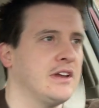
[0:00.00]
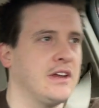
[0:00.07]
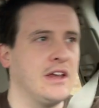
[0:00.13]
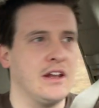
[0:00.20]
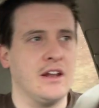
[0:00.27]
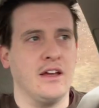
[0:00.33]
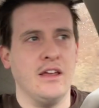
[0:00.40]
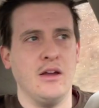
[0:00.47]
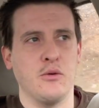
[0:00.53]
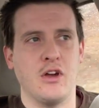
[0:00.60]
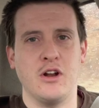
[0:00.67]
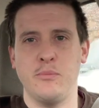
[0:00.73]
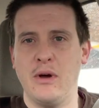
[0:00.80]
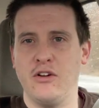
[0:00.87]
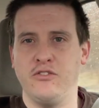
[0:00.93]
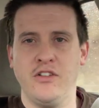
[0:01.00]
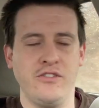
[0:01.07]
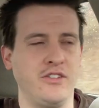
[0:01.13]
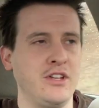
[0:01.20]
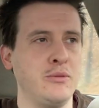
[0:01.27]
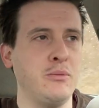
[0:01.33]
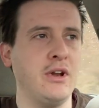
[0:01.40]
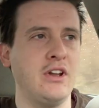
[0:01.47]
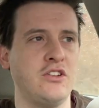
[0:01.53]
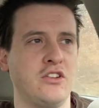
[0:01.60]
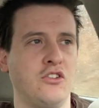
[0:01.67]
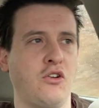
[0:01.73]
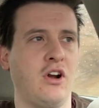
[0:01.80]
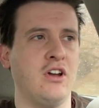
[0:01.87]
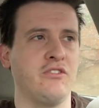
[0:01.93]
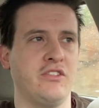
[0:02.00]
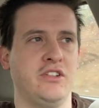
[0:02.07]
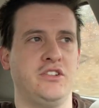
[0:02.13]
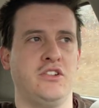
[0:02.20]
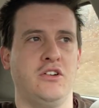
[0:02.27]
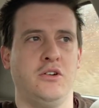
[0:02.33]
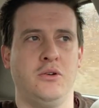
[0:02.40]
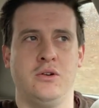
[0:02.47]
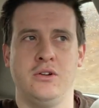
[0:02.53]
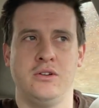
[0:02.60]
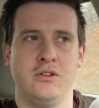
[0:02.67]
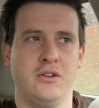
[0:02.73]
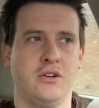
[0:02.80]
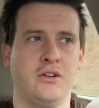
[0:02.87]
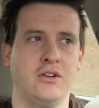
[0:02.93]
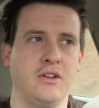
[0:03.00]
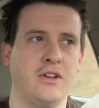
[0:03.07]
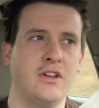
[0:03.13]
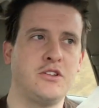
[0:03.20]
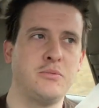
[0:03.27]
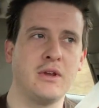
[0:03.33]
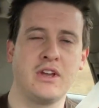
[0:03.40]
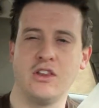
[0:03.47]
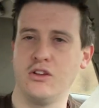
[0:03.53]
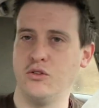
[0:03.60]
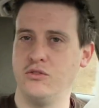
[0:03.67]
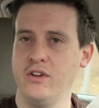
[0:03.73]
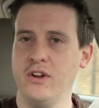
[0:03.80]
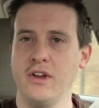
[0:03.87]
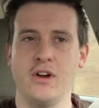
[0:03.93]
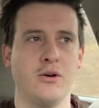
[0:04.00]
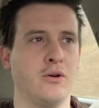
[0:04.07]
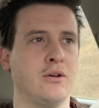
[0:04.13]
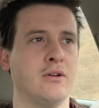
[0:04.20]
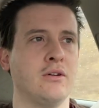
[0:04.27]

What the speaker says: and yeah, we got about 15 minutes of driving, so let's make a little video.